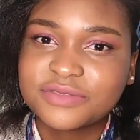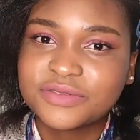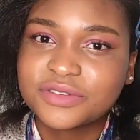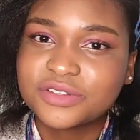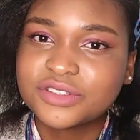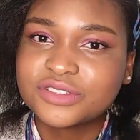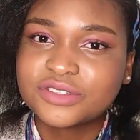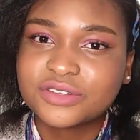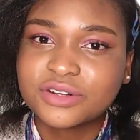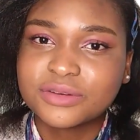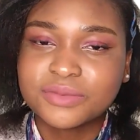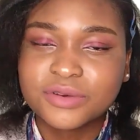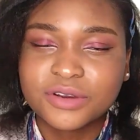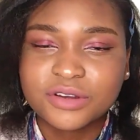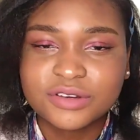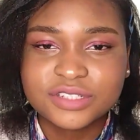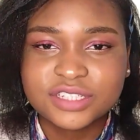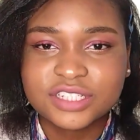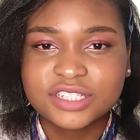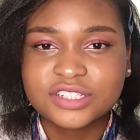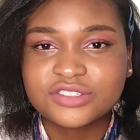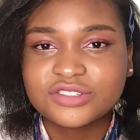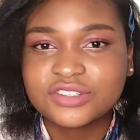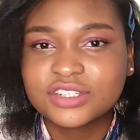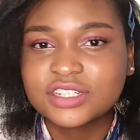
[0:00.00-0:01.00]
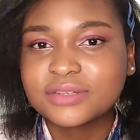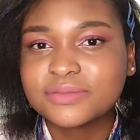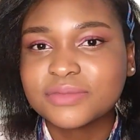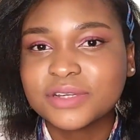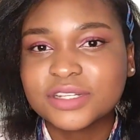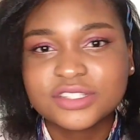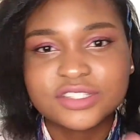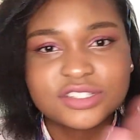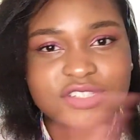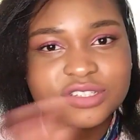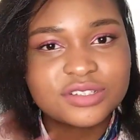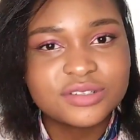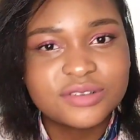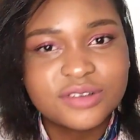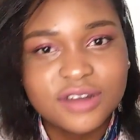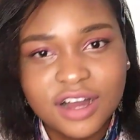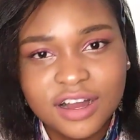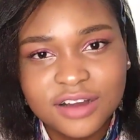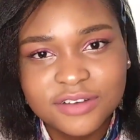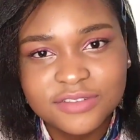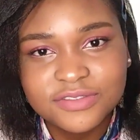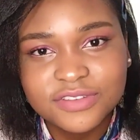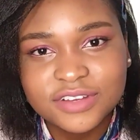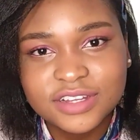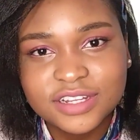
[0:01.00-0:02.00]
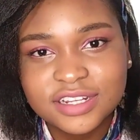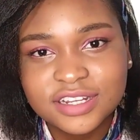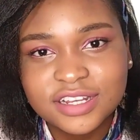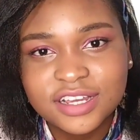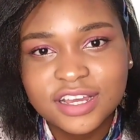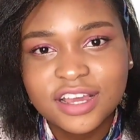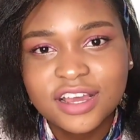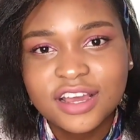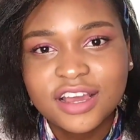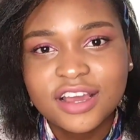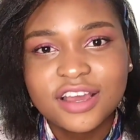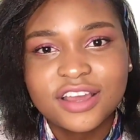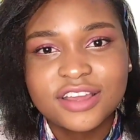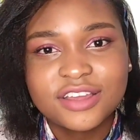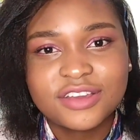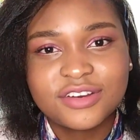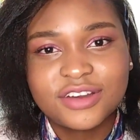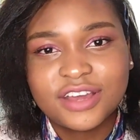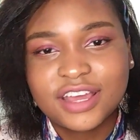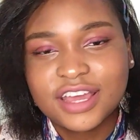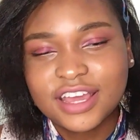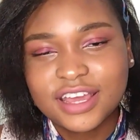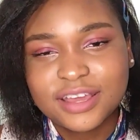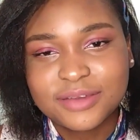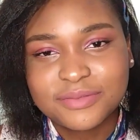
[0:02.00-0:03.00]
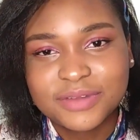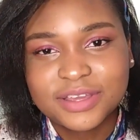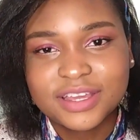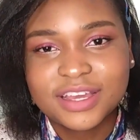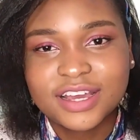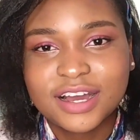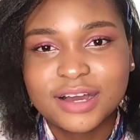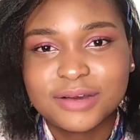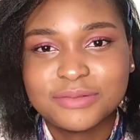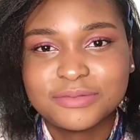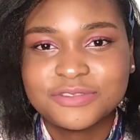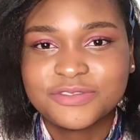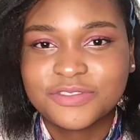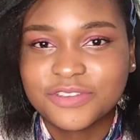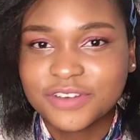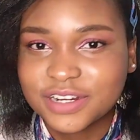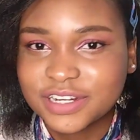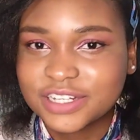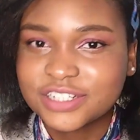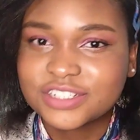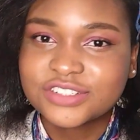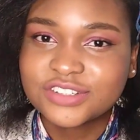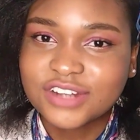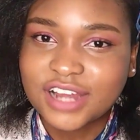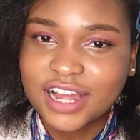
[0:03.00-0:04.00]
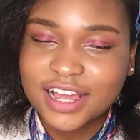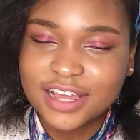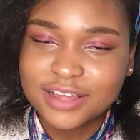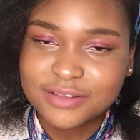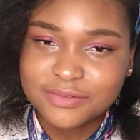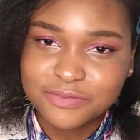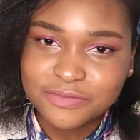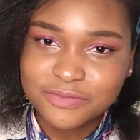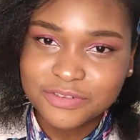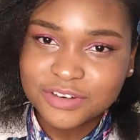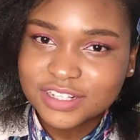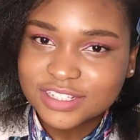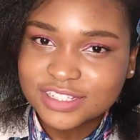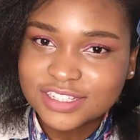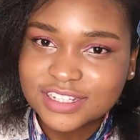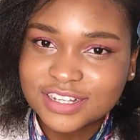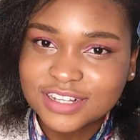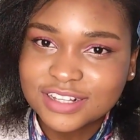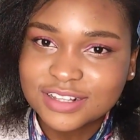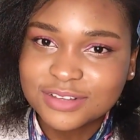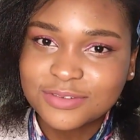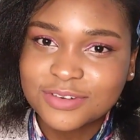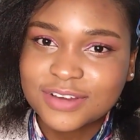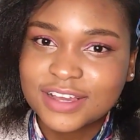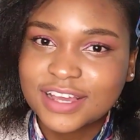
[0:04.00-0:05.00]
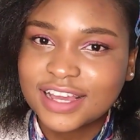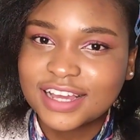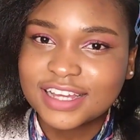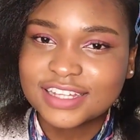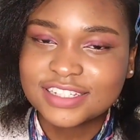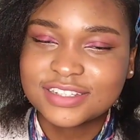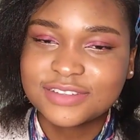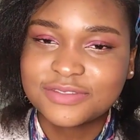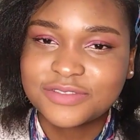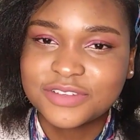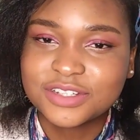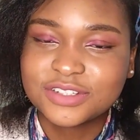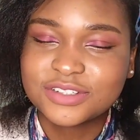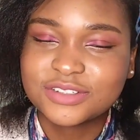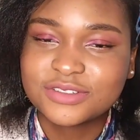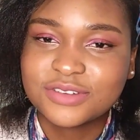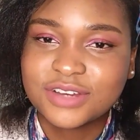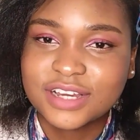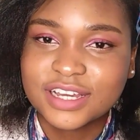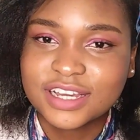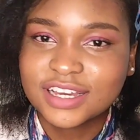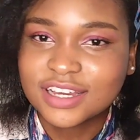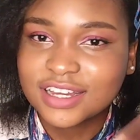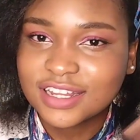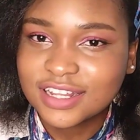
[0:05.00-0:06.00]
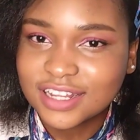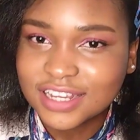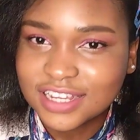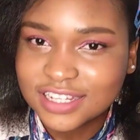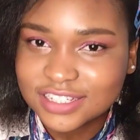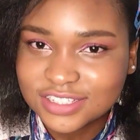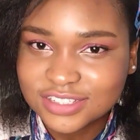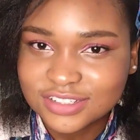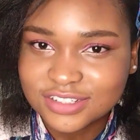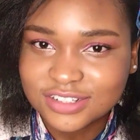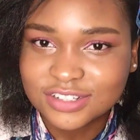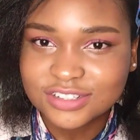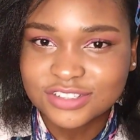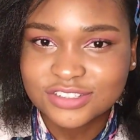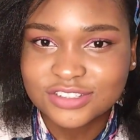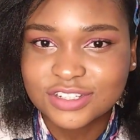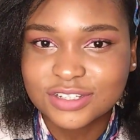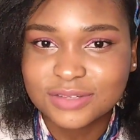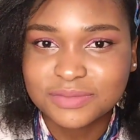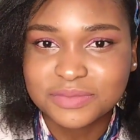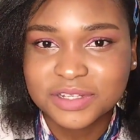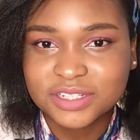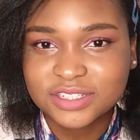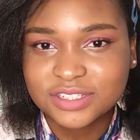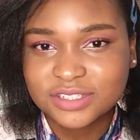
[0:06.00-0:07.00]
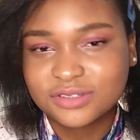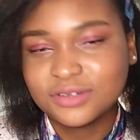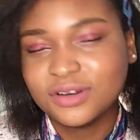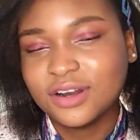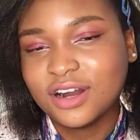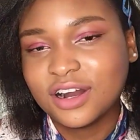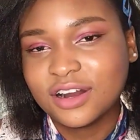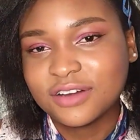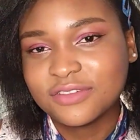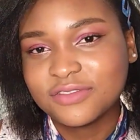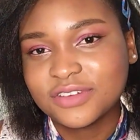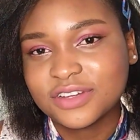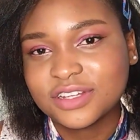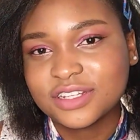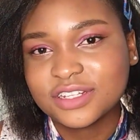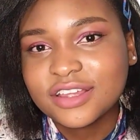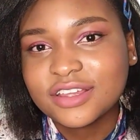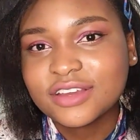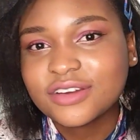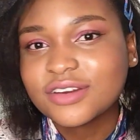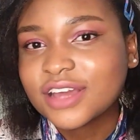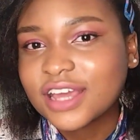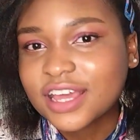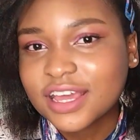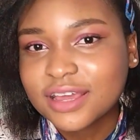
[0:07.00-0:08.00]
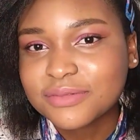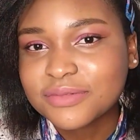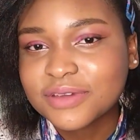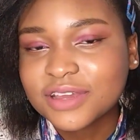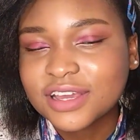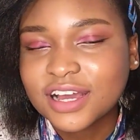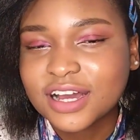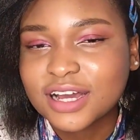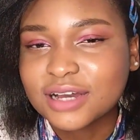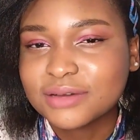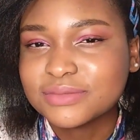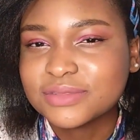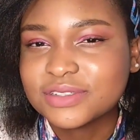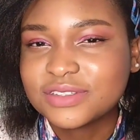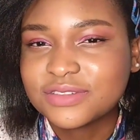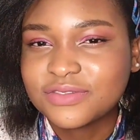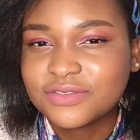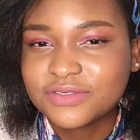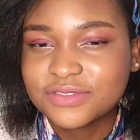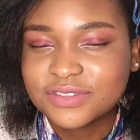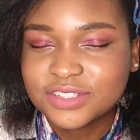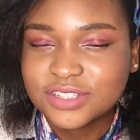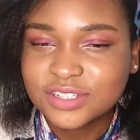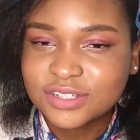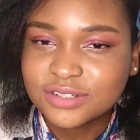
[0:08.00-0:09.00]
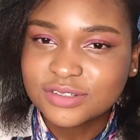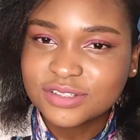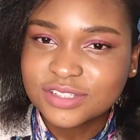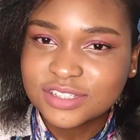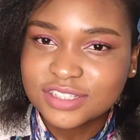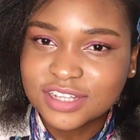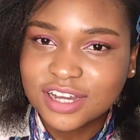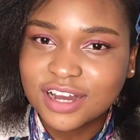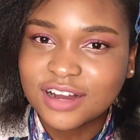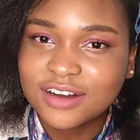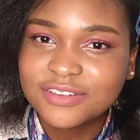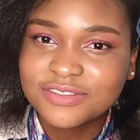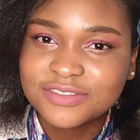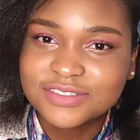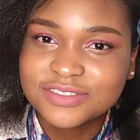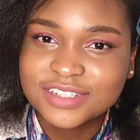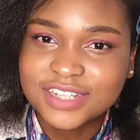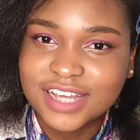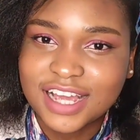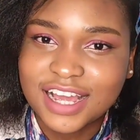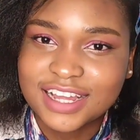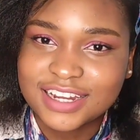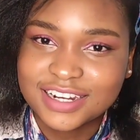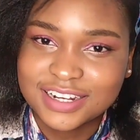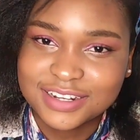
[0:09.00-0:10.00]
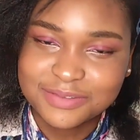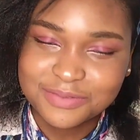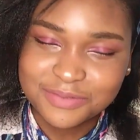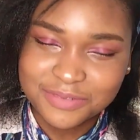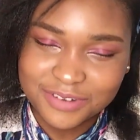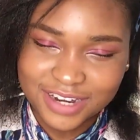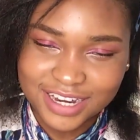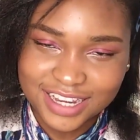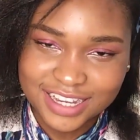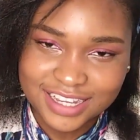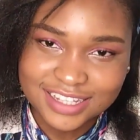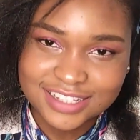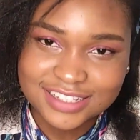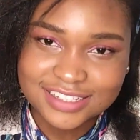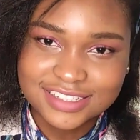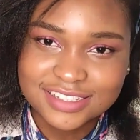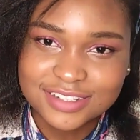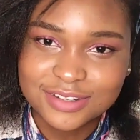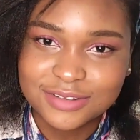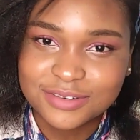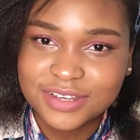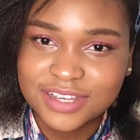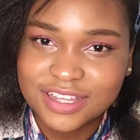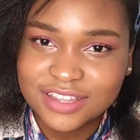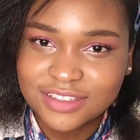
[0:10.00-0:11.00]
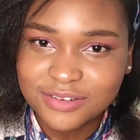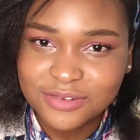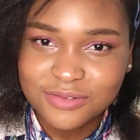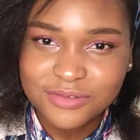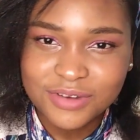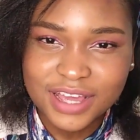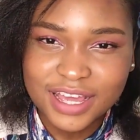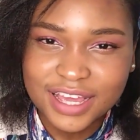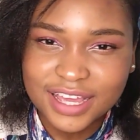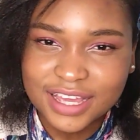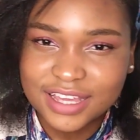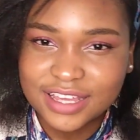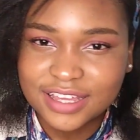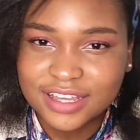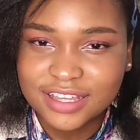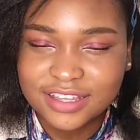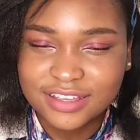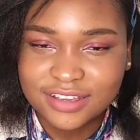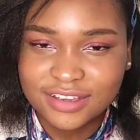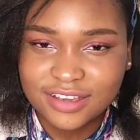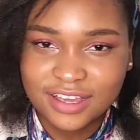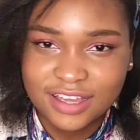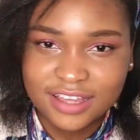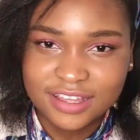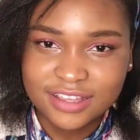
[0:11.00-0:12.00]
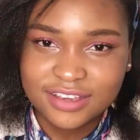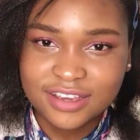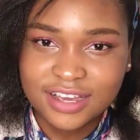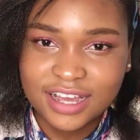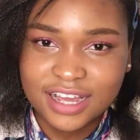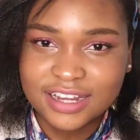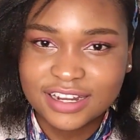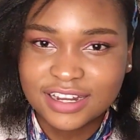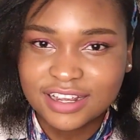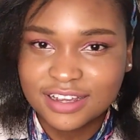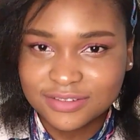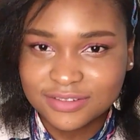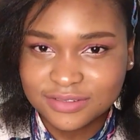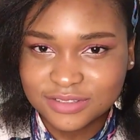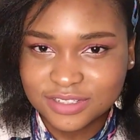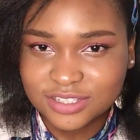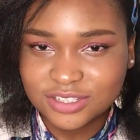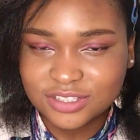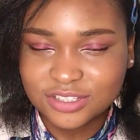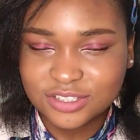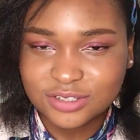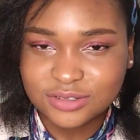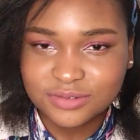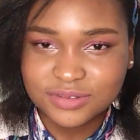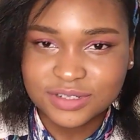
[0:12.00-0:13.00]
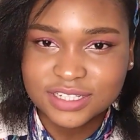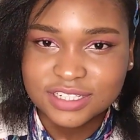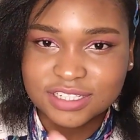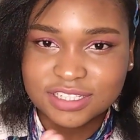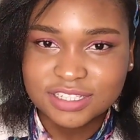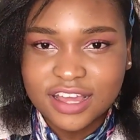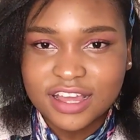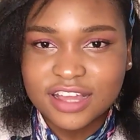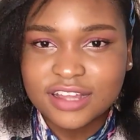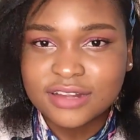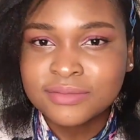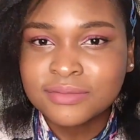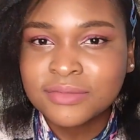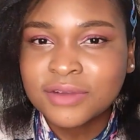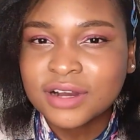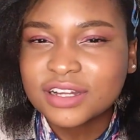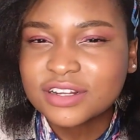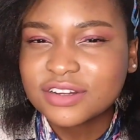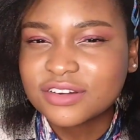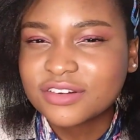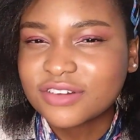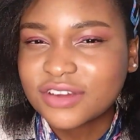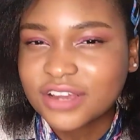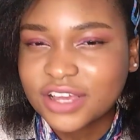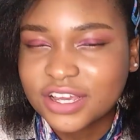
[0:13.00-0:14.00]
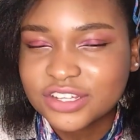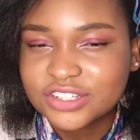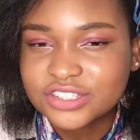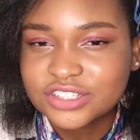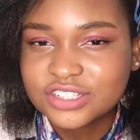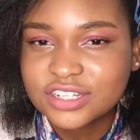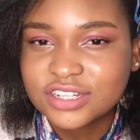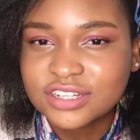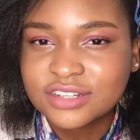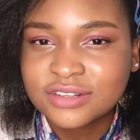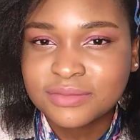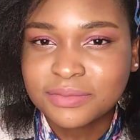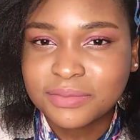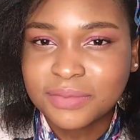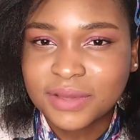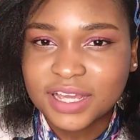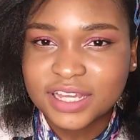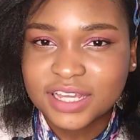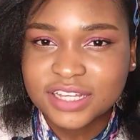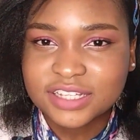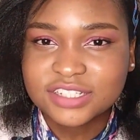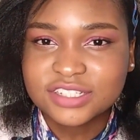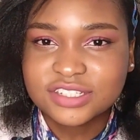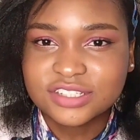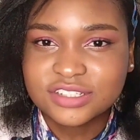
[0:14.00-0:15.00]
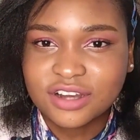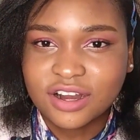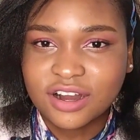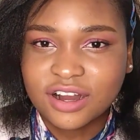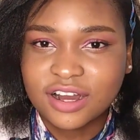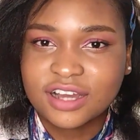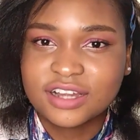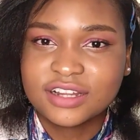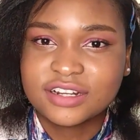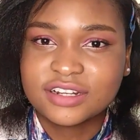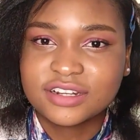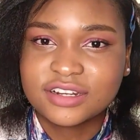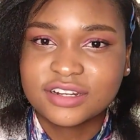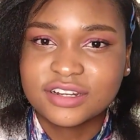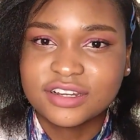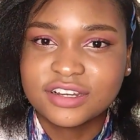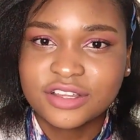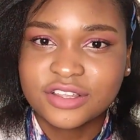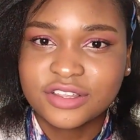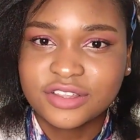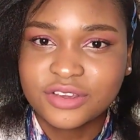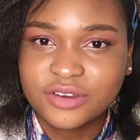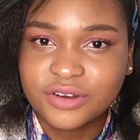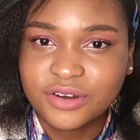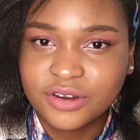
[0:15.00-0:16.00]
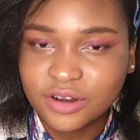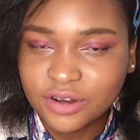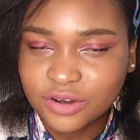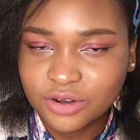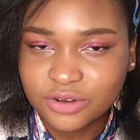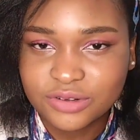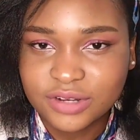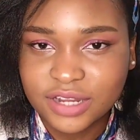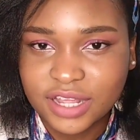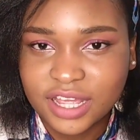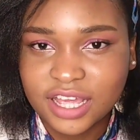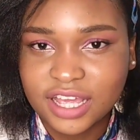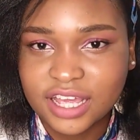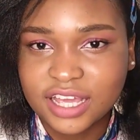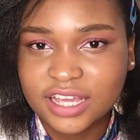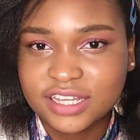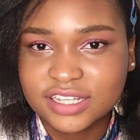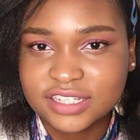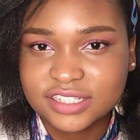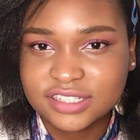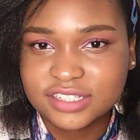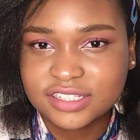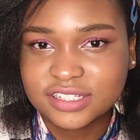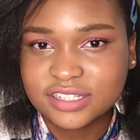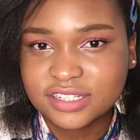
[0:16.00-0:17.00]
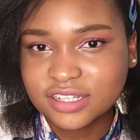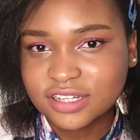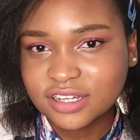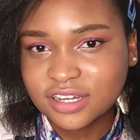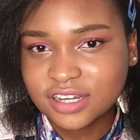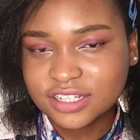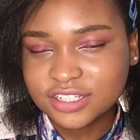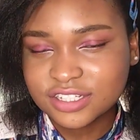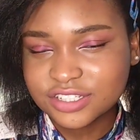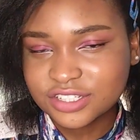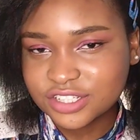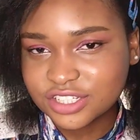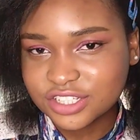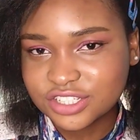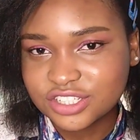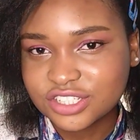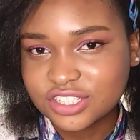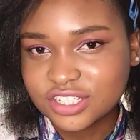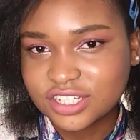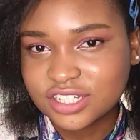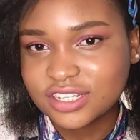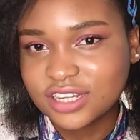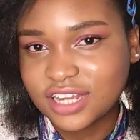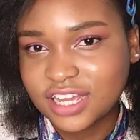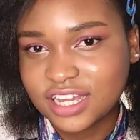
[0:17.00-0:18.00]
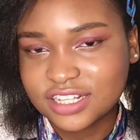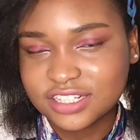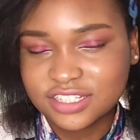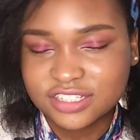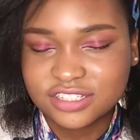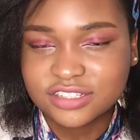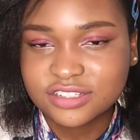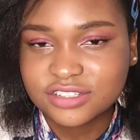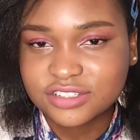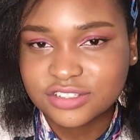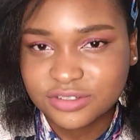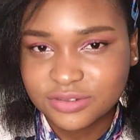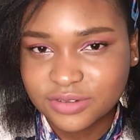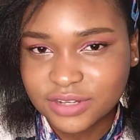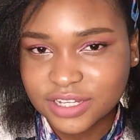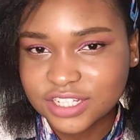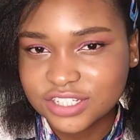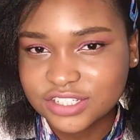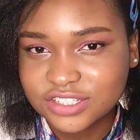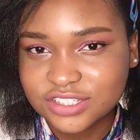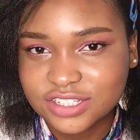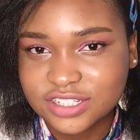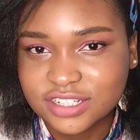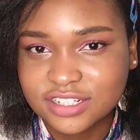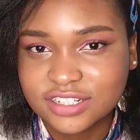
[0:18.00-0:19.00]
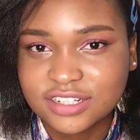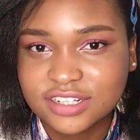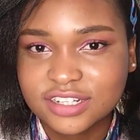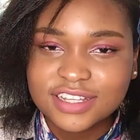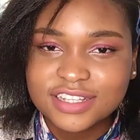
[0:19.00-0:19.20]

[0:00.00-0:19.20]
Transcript: if you do a protein treatment too often, your hair becomes very dry and brittle, whereas if you do a cholesterol treatment too often, your hair becomes too soft and it breaks. So either way, you kind of have to do it in moderation based on your own hair's condition and situation.